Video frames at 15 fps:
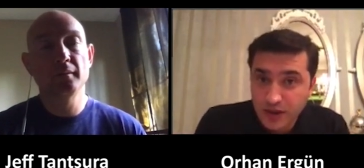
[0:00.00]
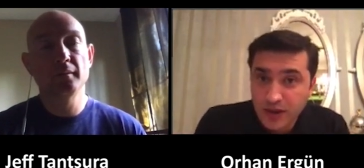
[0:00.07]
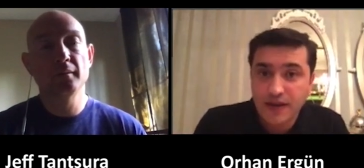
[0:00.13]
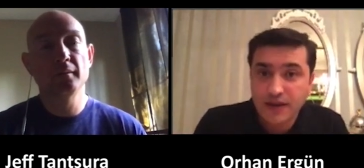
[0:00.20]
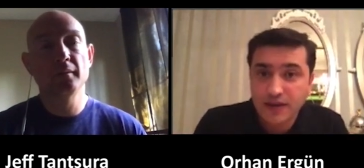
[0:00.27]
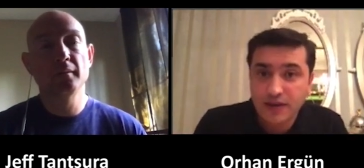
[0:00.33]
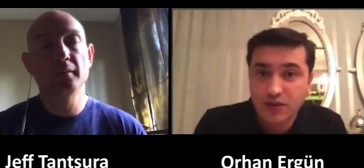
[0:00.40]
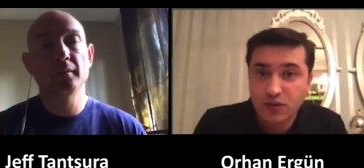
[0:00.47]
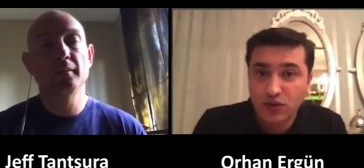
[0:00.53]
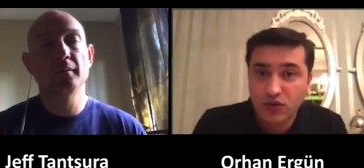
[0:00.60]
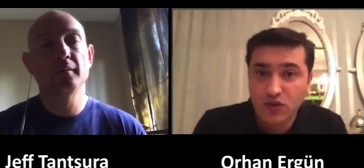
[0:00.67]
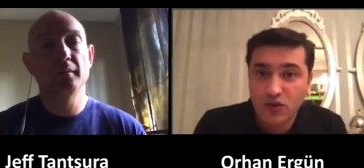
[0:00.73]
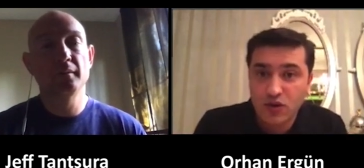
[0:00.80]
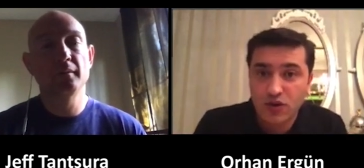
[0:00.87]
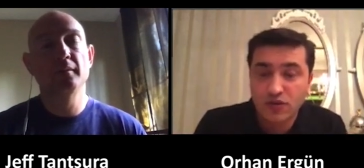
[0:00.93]
Speaker 1: It's another
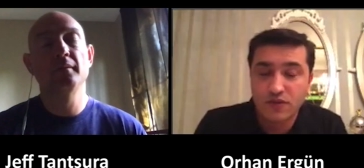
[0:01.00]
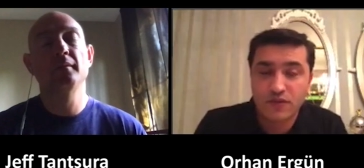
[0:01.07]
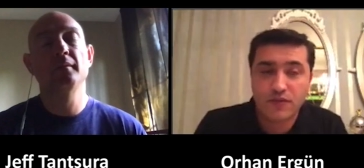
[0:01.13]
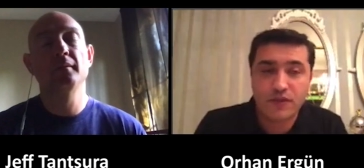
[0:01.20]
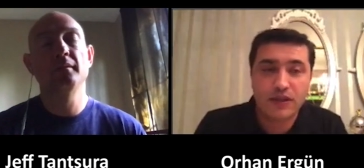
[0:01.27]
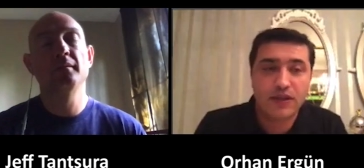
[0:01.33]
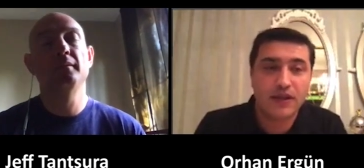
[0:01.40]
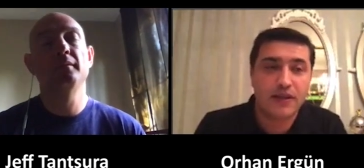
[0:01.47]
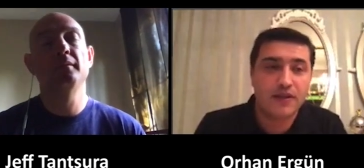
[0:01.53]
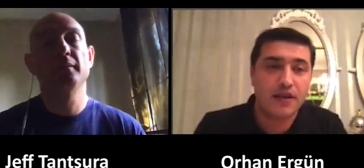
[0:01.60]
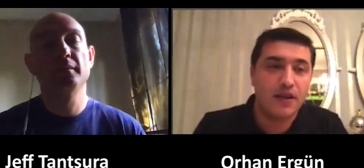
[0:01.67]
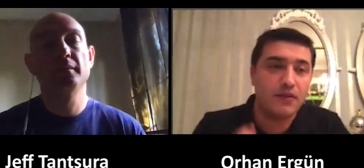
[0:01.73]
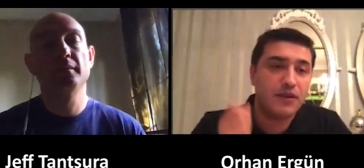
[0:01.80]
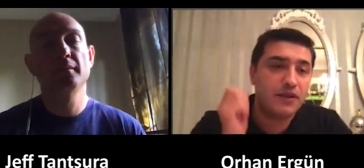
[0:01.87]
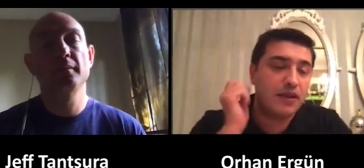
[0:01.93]
concern with the
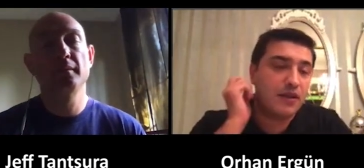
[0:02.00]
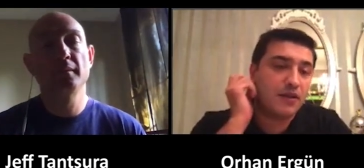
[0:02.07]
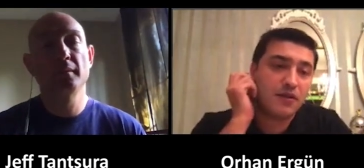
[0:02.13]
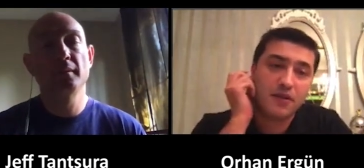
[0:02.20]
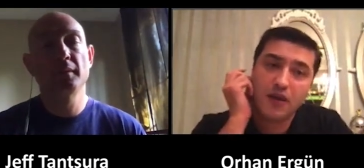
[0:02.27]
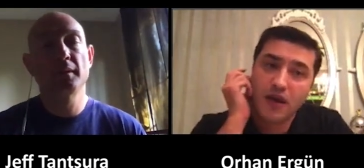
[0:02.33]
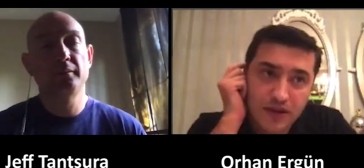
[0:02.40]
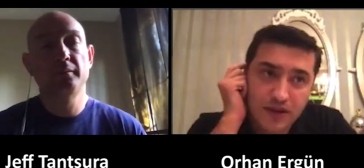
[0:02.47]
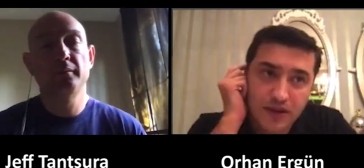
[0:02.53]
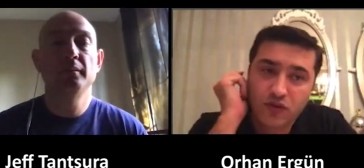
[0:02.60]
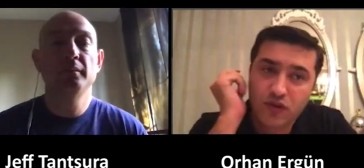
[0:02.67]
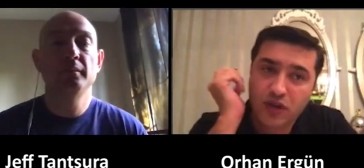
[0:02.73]
SRv6. But